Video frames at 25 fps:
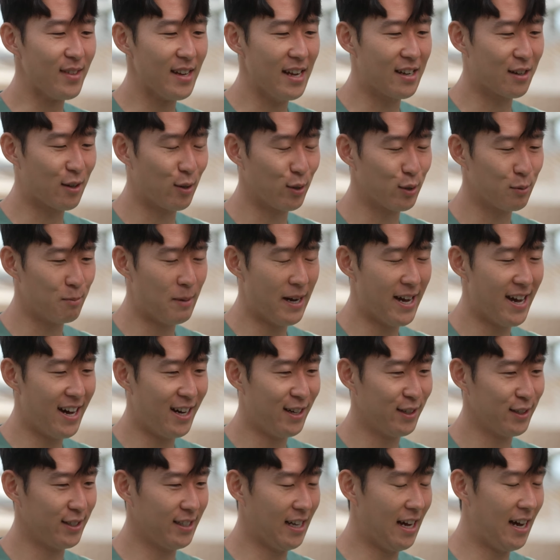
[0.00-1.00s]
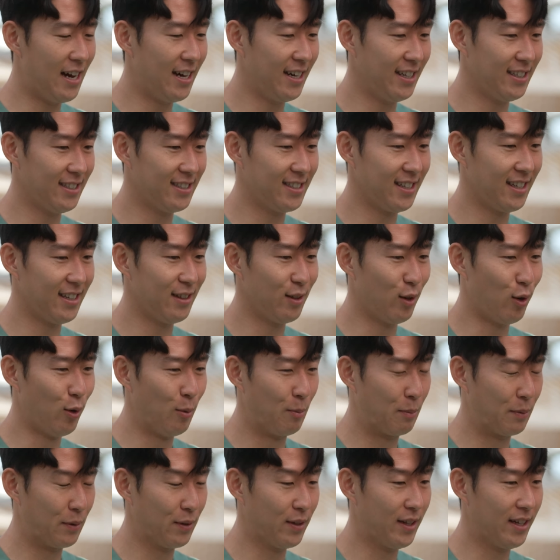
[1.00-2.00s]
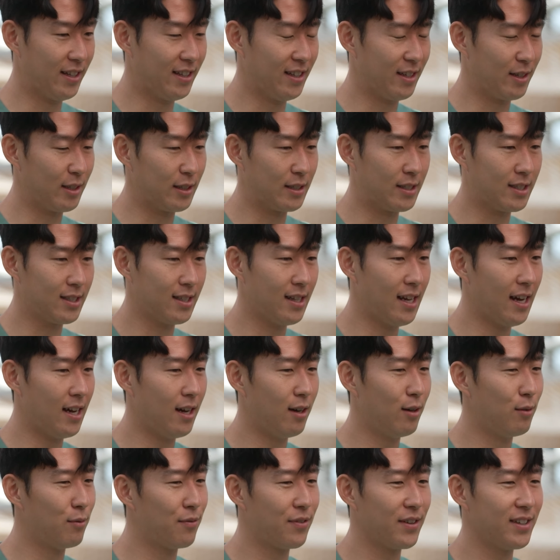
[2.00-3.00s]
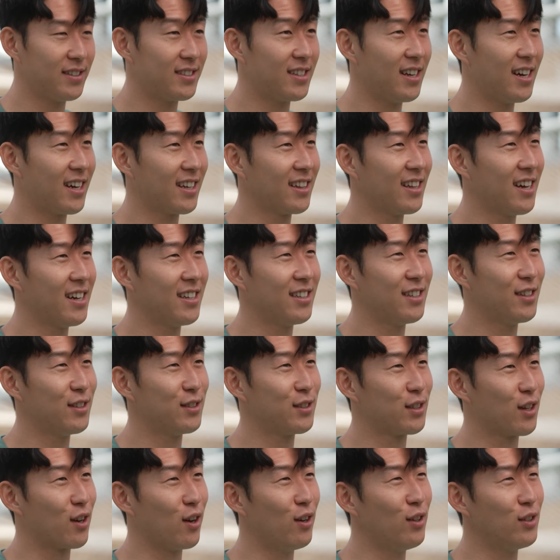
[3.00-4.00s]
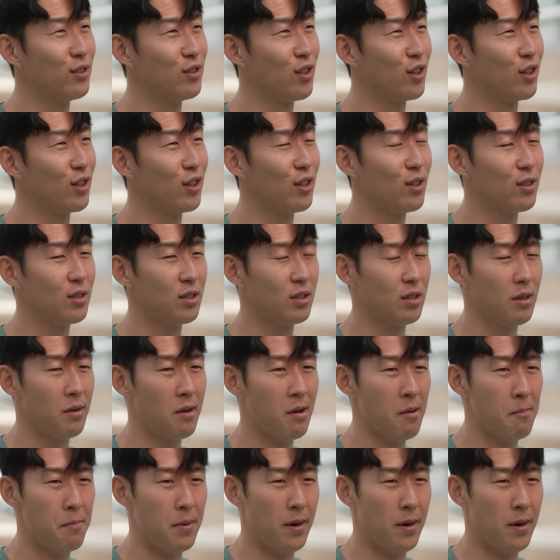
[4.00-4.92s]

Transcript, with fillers: because my eyes and open and it's not it feels like nine years gone, you know. So,